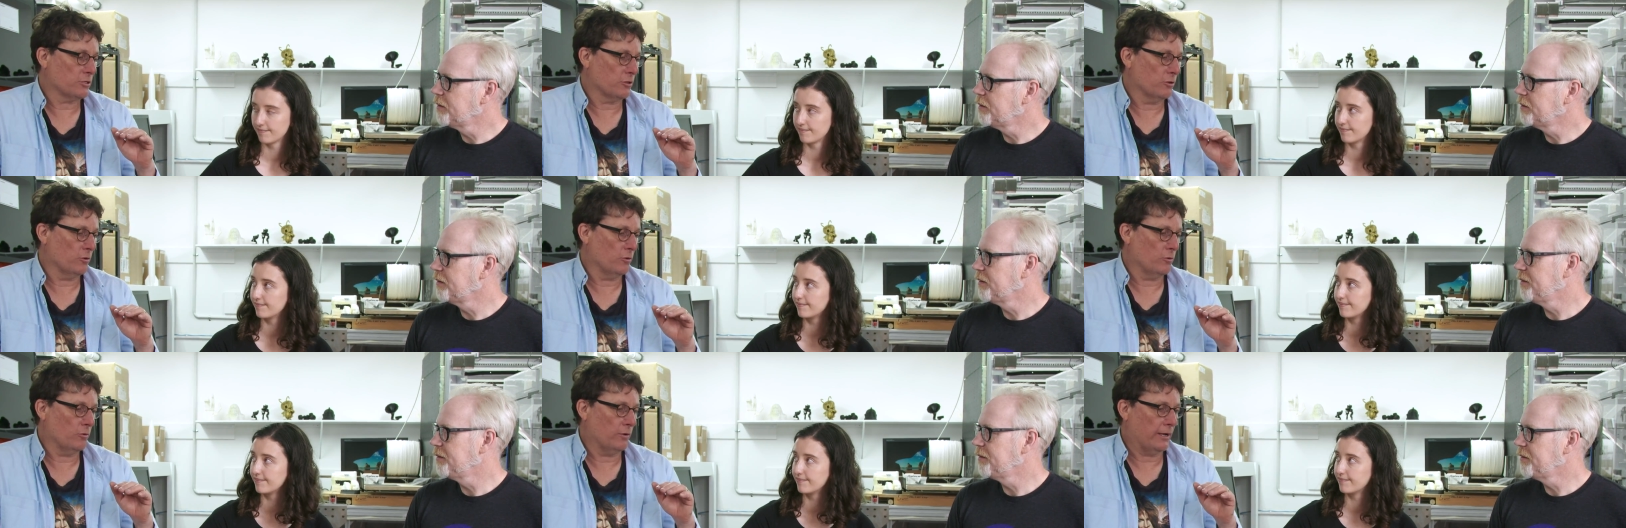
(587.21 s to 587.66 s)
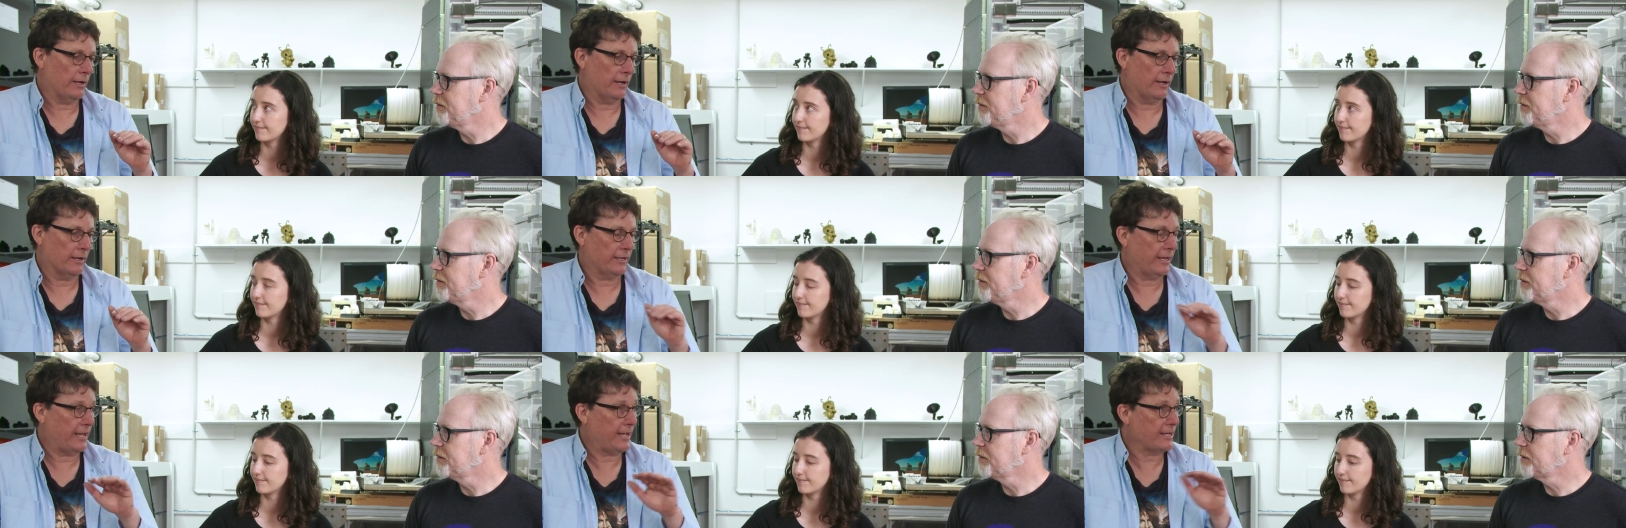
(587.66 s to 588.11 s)
Speaker 1: to uh,
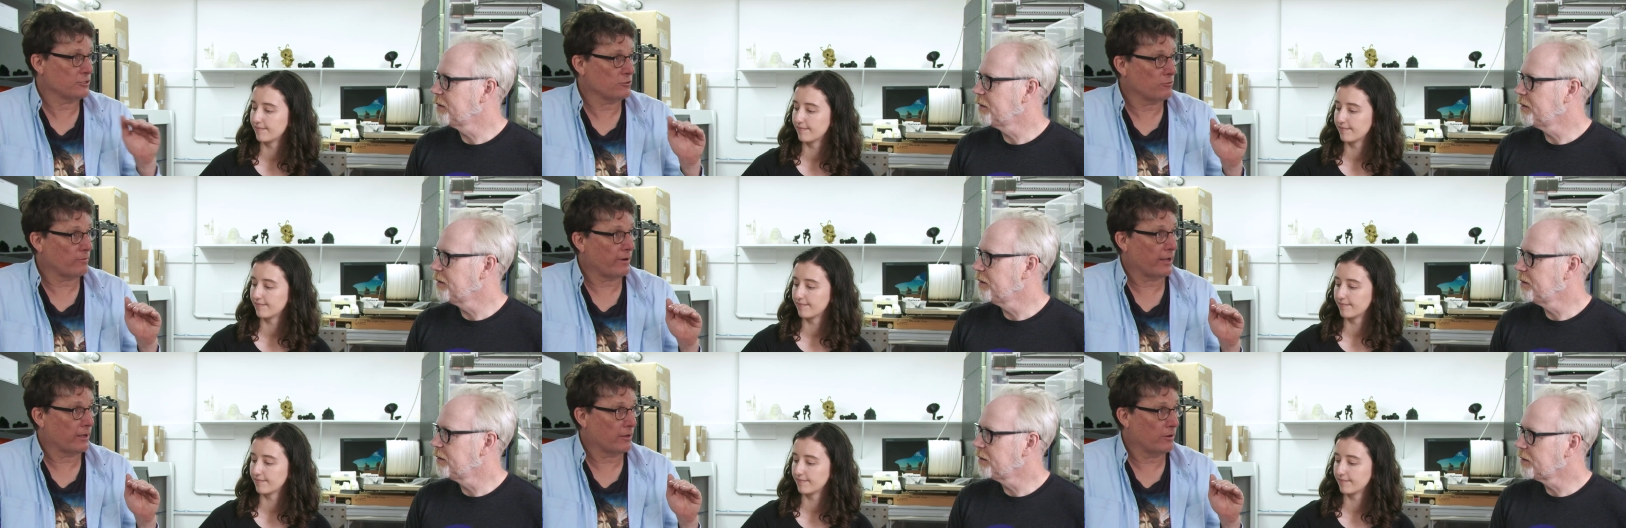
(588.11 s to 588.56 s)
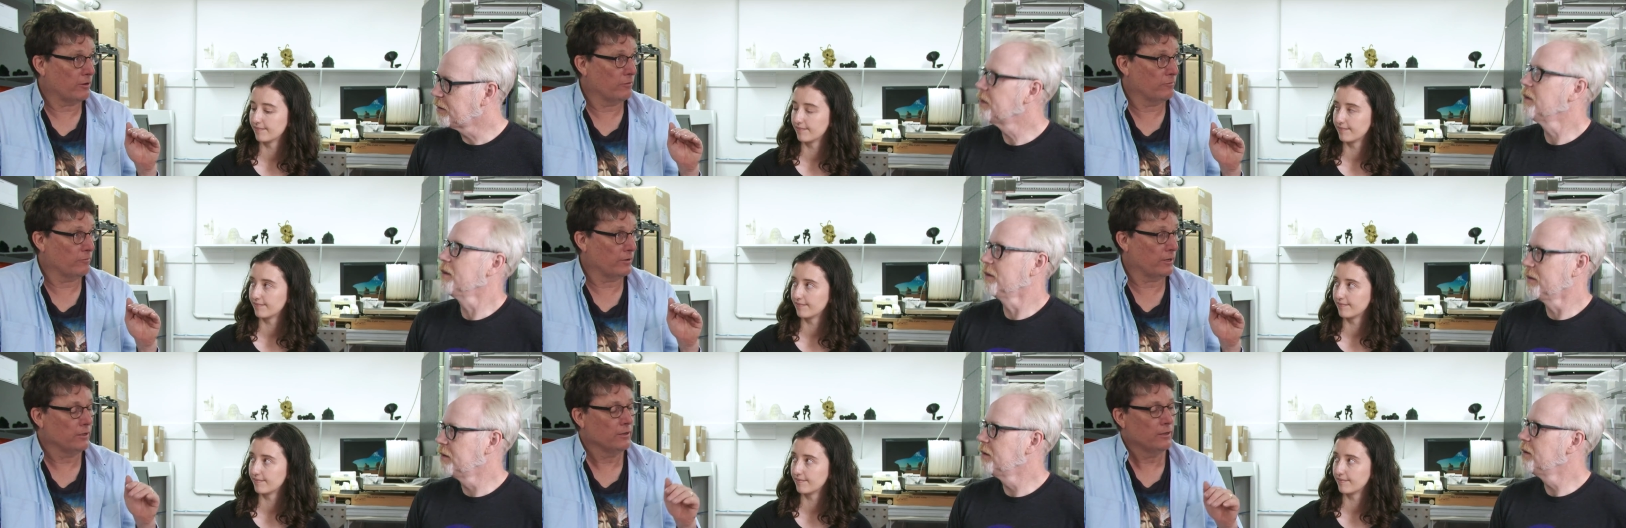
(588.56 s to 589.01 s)
cataract
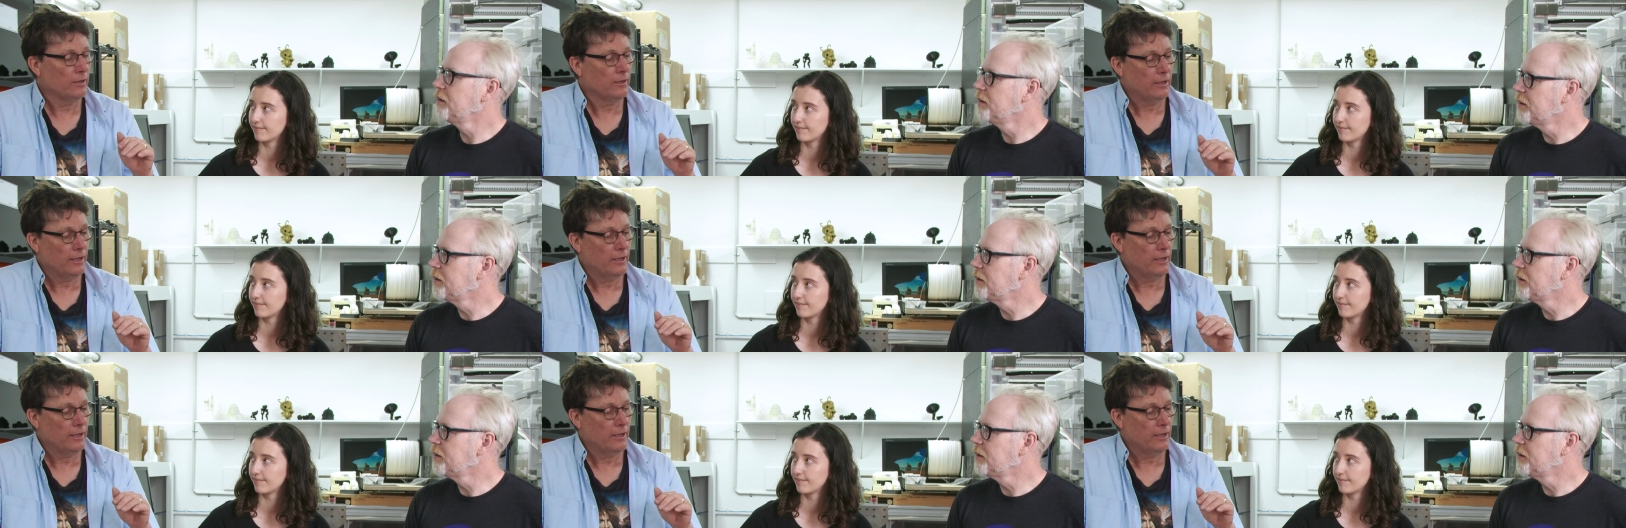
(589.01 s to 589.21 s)
over